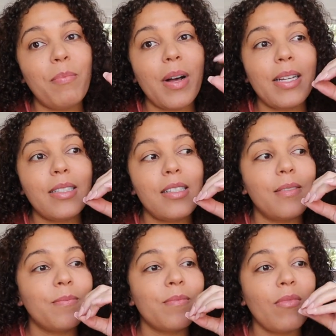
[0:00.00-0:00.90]
But
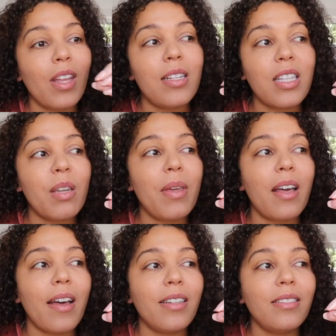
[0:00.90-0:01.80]
it's gonna be
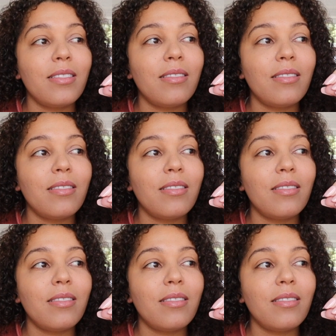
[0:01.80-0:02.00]
good.